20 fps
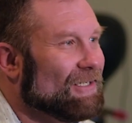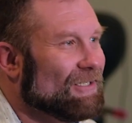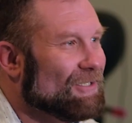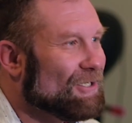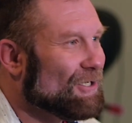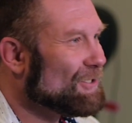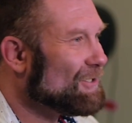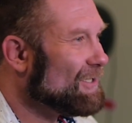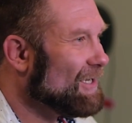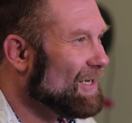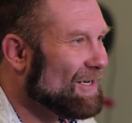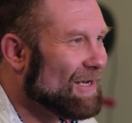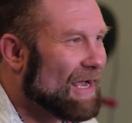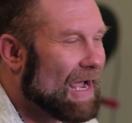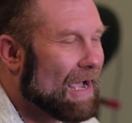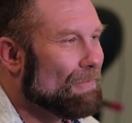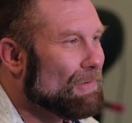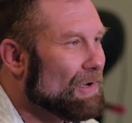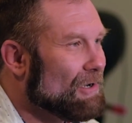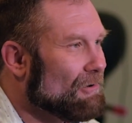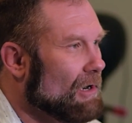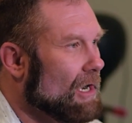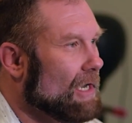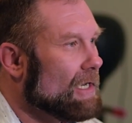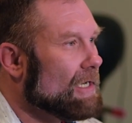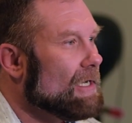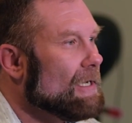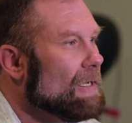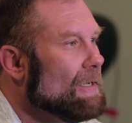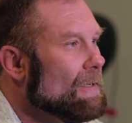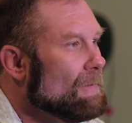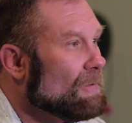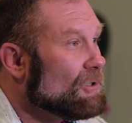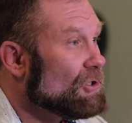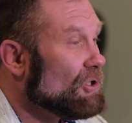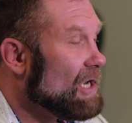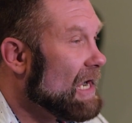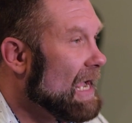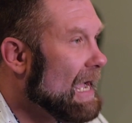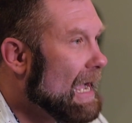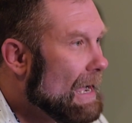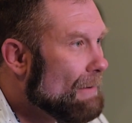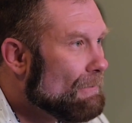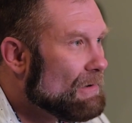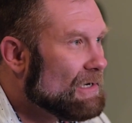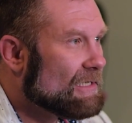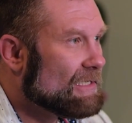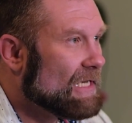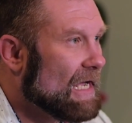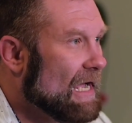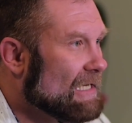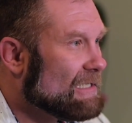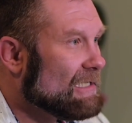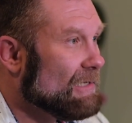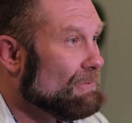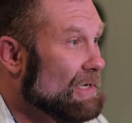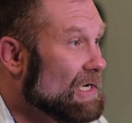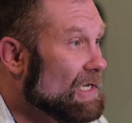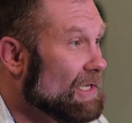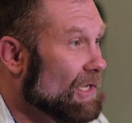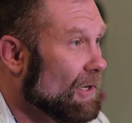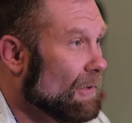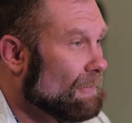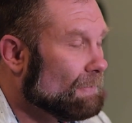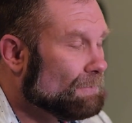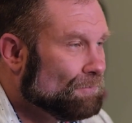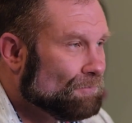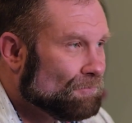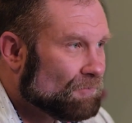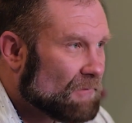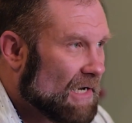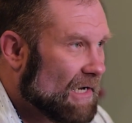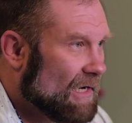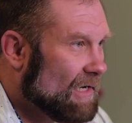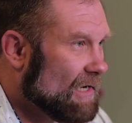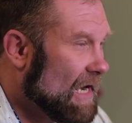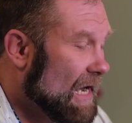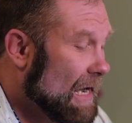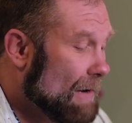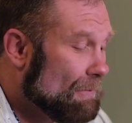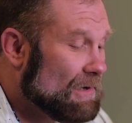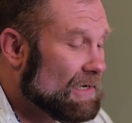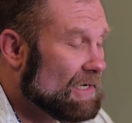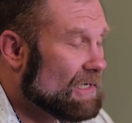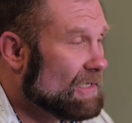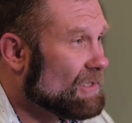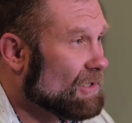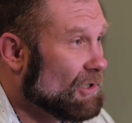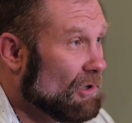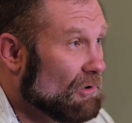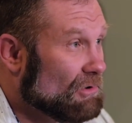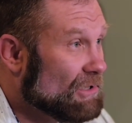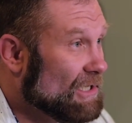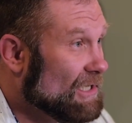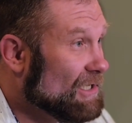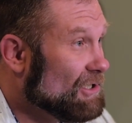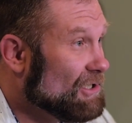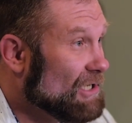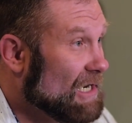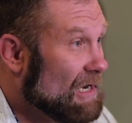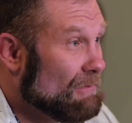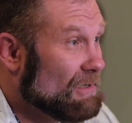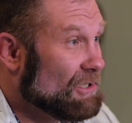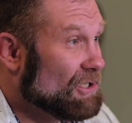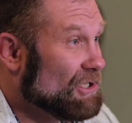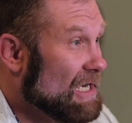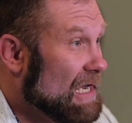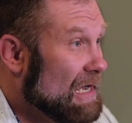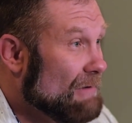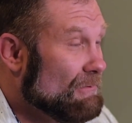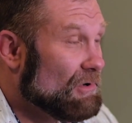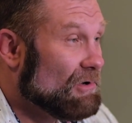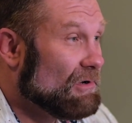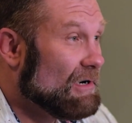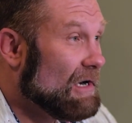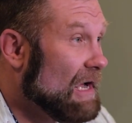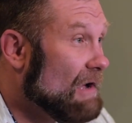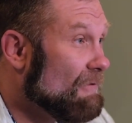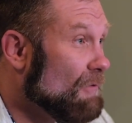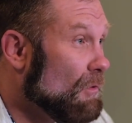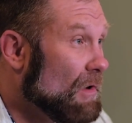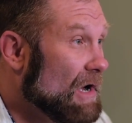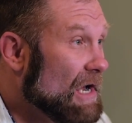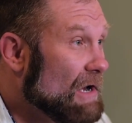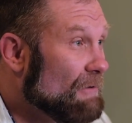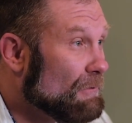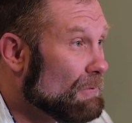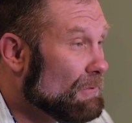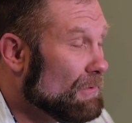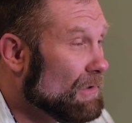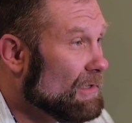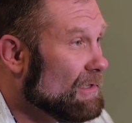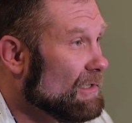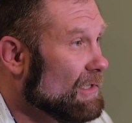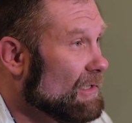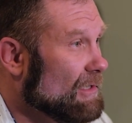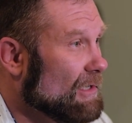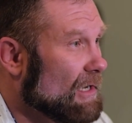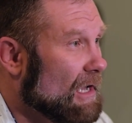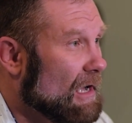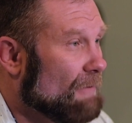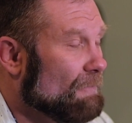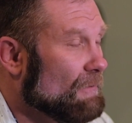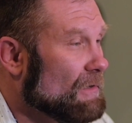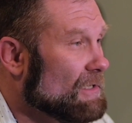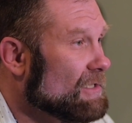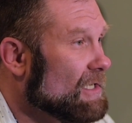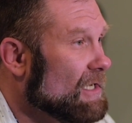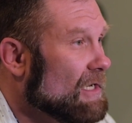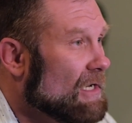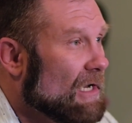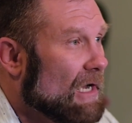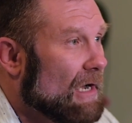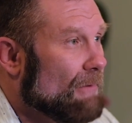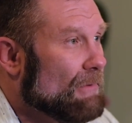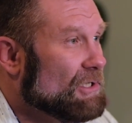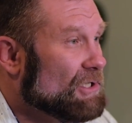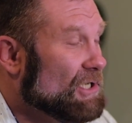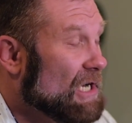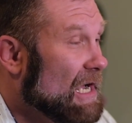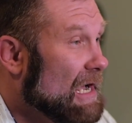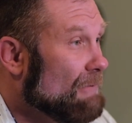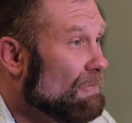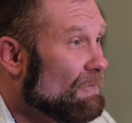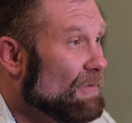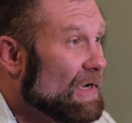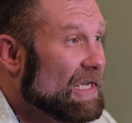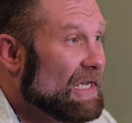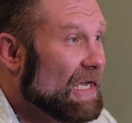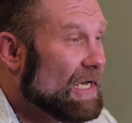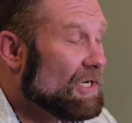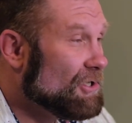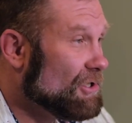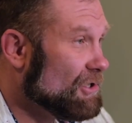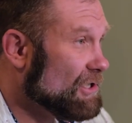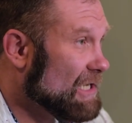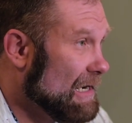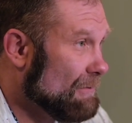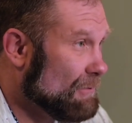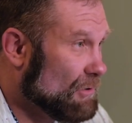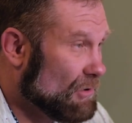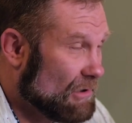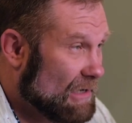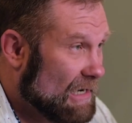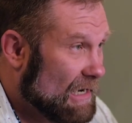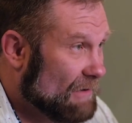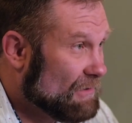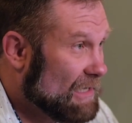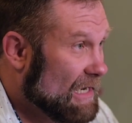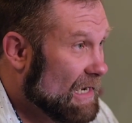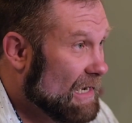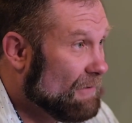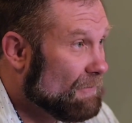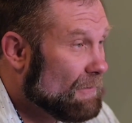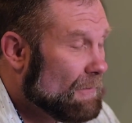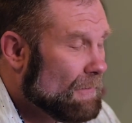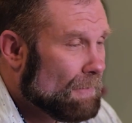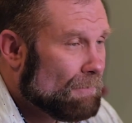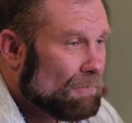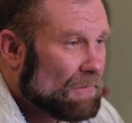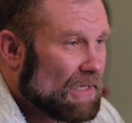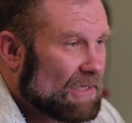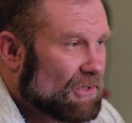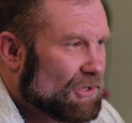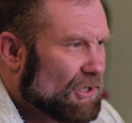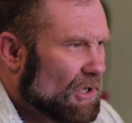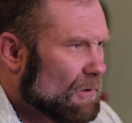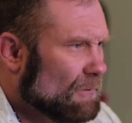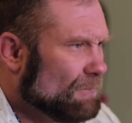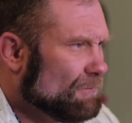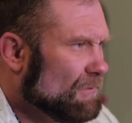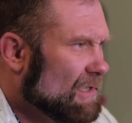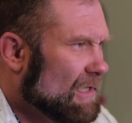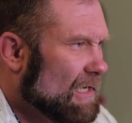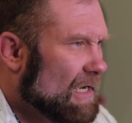and just happy, right? So your happiness has to be there. And happiness goes into how much time you're going to have away from the office, how much vacation time you're going to have. So,